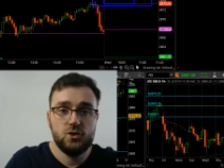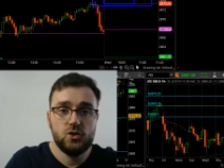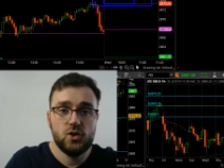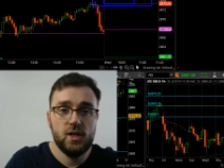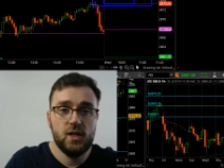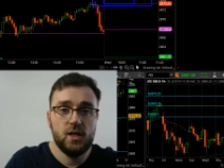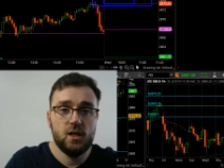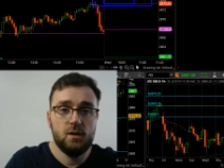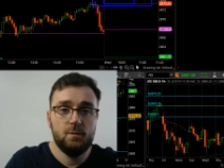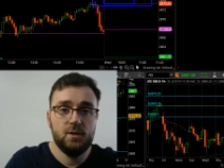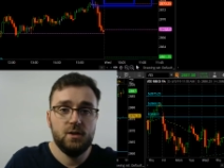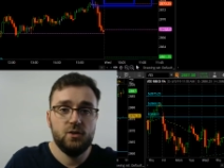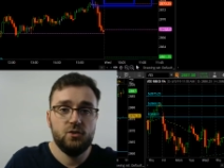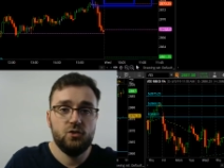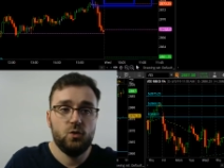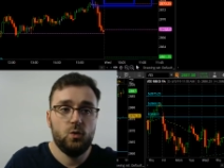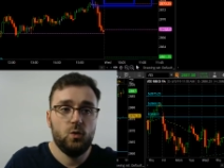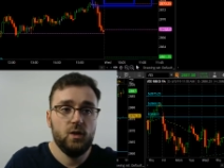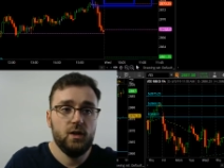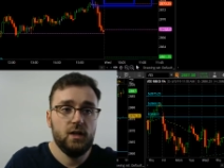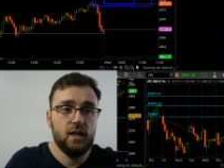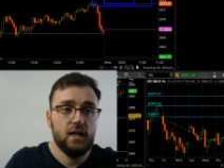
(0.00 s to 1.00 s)
trading up here
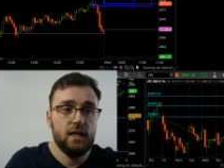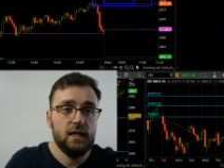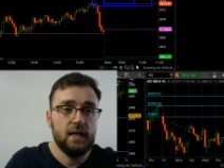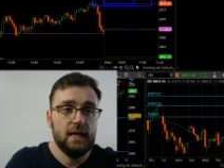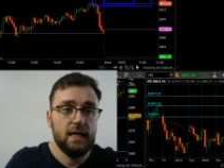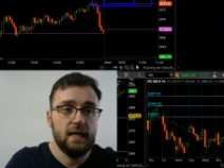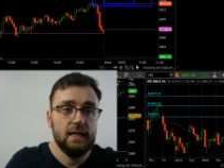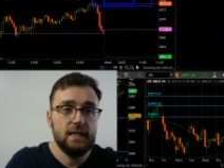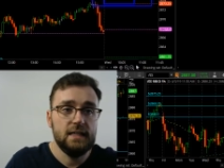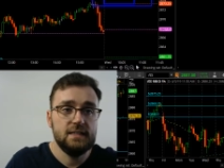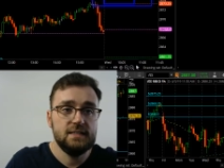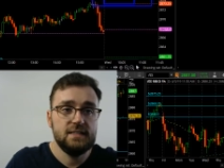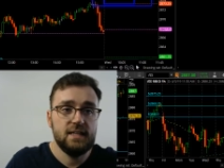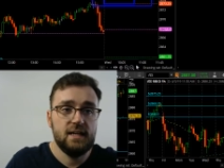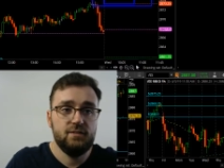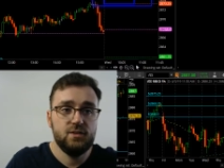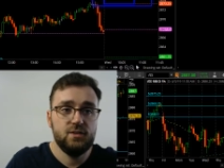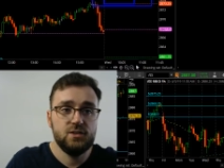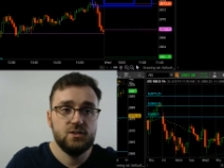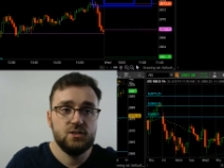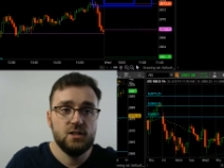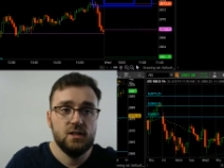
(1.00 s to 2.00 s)

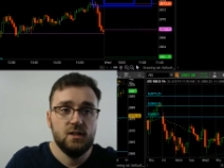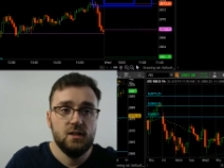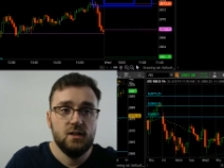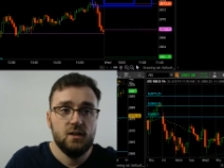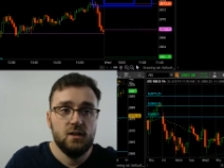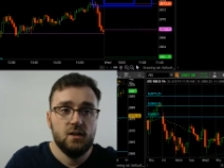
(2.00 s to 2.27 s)
28.87s,